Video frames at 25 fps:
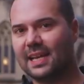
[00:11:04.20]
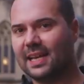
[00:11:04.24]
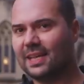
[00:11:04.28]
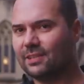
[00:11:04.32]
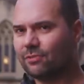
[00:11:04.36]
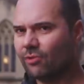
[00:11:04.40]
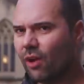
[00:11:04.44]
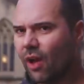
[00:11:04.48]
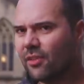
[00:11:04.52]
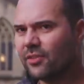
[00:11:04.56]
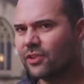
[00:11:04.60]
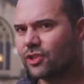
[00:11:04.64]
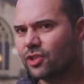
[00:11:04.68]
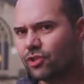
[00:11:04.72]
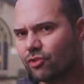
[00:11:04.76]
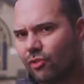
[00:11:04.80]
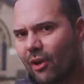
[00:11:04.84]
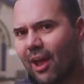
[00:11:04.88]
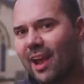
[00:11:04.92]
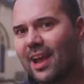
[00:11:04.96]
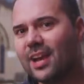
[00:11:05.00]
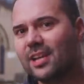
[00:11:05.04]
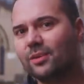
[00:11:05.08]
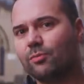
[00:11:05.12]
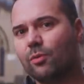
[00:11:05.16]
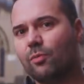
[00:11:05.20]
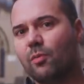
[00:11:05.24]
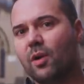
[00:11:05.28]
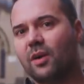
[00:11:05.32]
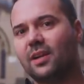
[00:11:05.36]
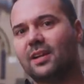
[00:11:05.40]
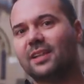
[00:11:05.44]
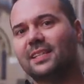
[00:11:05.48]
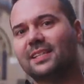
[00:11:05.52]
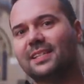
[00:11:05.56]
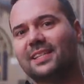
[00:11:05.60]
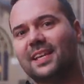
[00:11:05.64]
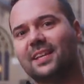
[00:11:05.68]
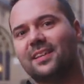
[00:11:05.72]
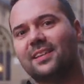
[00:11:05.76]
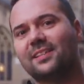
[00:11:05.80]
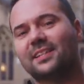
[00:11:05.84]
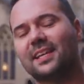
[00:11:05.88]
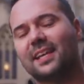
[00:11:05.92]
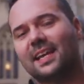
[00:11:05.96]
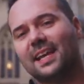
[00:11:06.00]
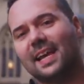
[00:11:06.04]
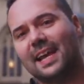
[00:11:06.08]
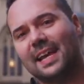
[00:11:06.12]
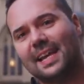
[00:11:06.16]
is rather strange when one
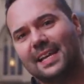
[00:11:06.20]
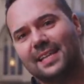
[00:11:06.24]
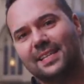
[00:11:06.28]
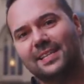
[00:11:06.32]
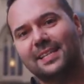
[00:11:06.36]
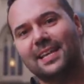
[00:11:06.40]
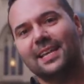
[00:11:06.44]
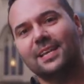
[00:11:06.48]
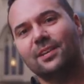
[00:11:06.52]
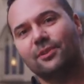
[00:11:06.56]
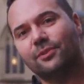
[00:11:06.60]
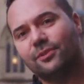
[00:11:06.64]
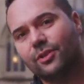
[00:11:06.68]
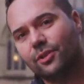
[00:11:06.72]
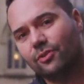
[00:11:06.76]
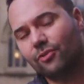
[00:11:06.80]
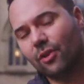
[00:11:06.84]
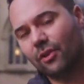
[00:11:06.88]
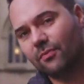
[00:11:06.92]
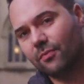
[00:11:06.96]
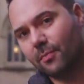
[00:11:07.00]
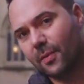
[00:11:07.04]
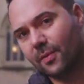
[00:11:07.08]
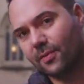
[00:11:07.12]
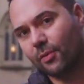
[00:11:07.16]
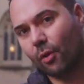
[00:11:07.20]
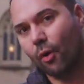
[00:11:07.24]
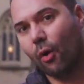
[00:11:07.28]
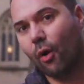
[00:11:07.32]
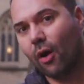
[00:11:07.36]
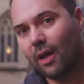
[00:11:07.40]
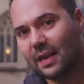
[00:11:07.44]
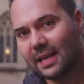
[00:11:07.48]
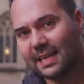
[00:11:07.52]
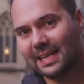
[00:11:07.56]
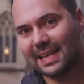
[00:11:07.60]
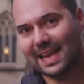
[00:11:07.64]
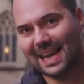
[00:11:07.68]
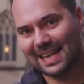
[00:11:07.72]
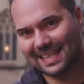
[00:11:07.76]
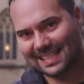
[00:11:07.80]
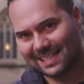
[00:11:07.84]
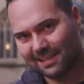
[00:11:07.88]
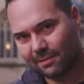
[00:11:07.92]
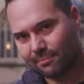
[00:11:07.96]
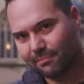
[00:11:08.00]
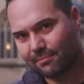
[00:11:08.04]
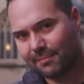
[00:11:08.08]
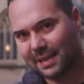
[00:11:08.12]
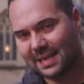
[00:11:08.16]
considers it continues to drill for both oil and gas
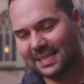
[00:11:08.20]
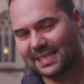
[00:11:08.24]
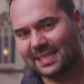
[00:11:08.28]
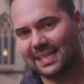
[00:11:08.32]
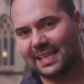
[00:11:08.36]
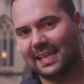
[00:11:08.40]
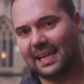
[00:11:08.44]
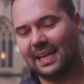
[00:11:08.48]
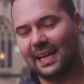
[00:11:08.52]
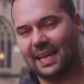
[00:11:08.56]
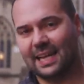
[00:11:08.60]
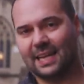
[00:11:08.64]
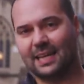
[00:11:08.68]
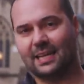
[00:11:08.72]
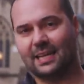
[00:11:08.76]
domestically.